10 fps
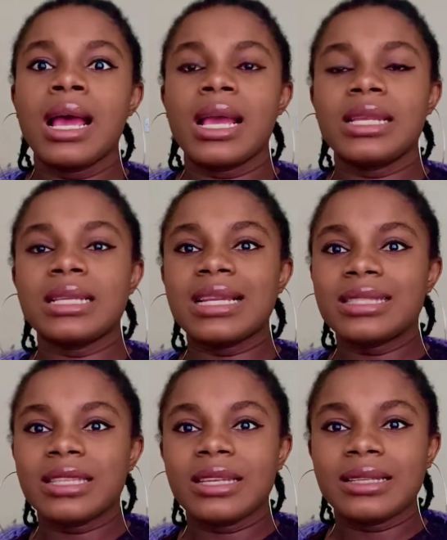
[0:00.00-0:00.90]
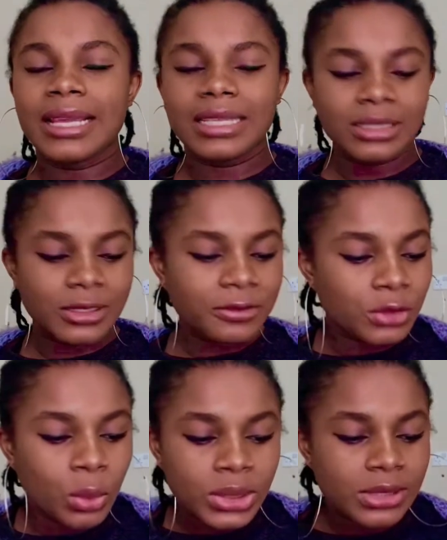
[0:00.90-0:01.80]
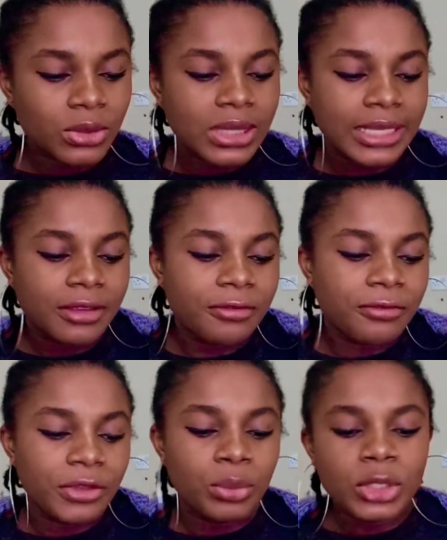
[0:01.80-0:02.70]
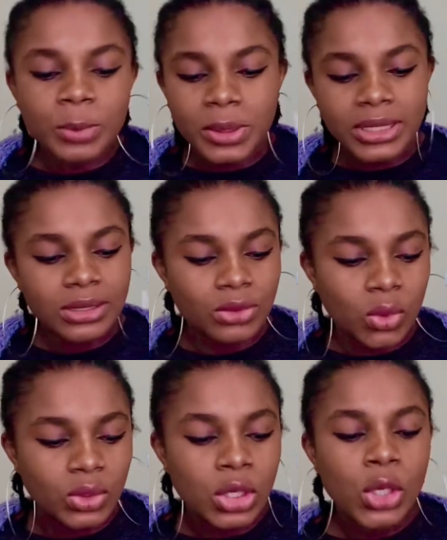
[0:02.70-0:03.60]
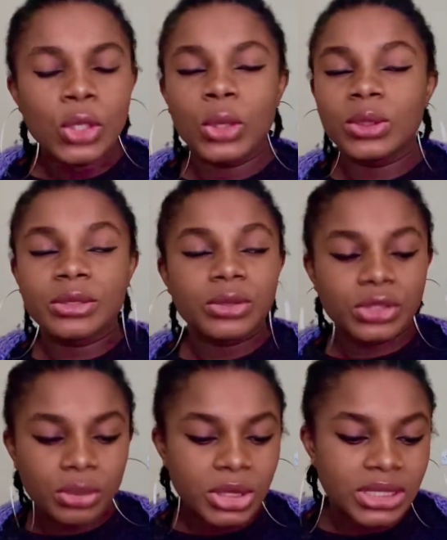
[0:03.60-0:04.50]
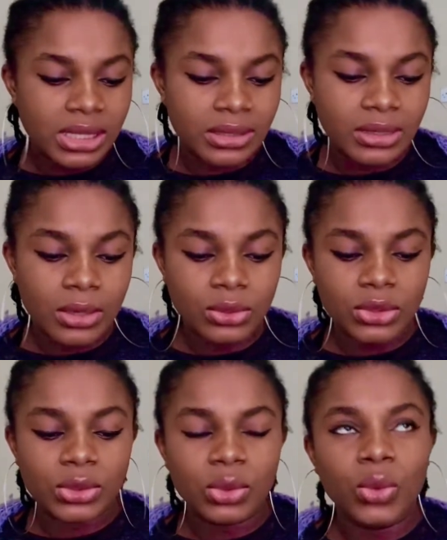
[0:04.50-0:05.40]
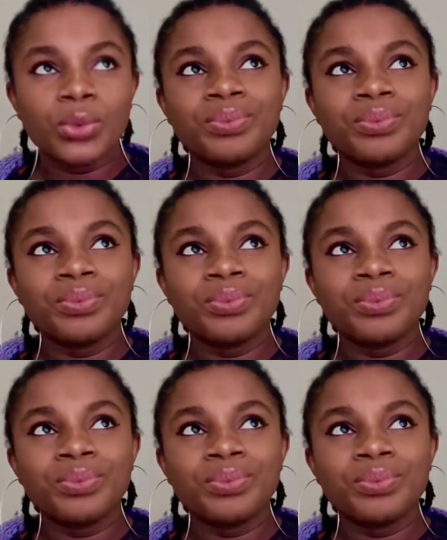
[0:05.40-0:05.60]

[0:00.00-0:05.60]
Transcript: eh, as a like if someone is not like a famous person on on the social media ground so